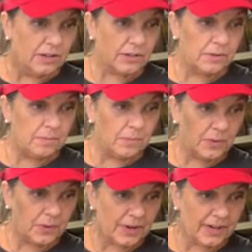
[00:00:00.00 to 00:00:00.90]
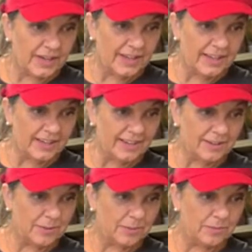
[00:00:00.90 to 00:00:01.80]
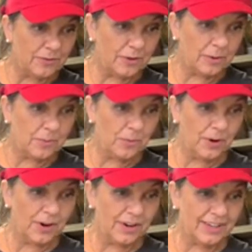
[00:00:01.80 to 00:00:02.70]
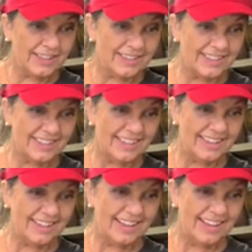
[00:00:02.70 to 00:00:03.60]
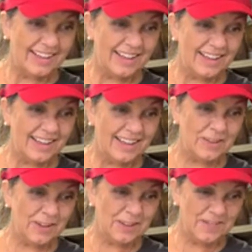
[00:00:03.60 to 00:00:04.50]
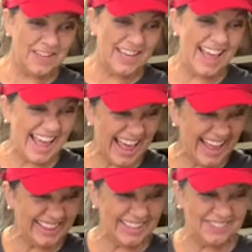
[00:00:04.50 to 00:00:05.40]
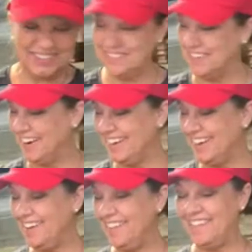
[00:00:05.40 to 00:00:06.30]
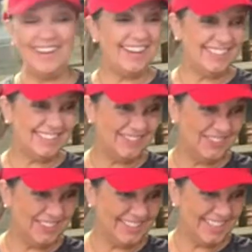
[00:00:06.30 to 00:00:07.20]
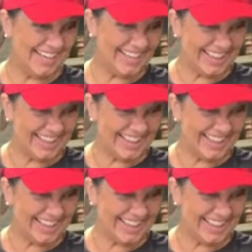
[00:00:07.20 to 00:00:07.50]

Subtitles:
Good morning, I'm from work. I could finally love your work. Oh, awesome, Marie.